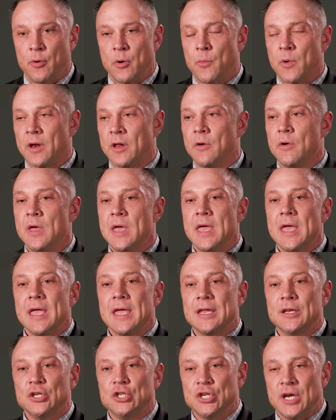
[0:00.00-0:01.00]
We want to
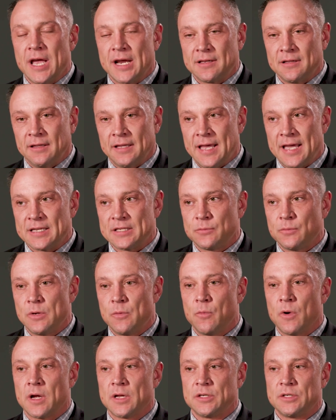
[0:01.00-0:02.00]
inject less. We
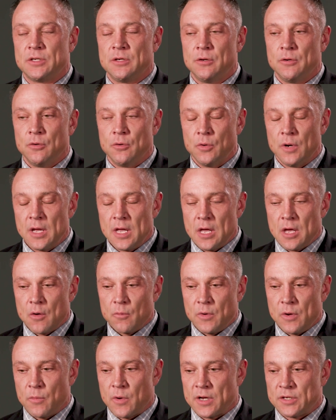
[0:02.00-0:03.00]
want to
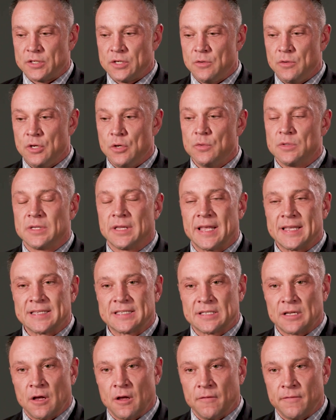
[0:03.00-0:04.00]
we want to use less
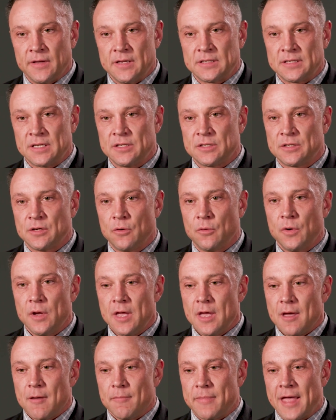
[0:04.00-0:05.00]
solvents, and so
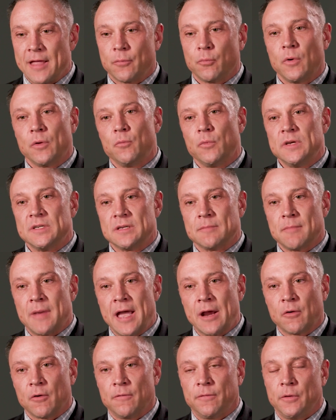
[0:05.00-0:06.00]
that's one reason
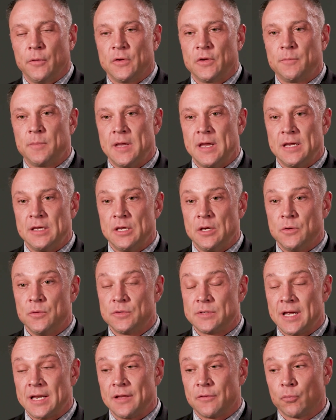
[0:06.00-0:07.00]
microflow is being
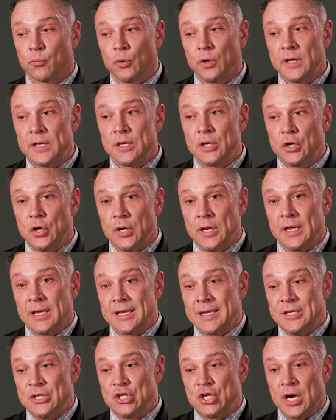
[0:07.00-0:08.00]
used, and it's really good in
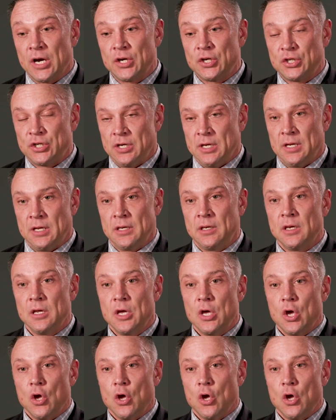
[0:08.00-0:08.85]
conjunction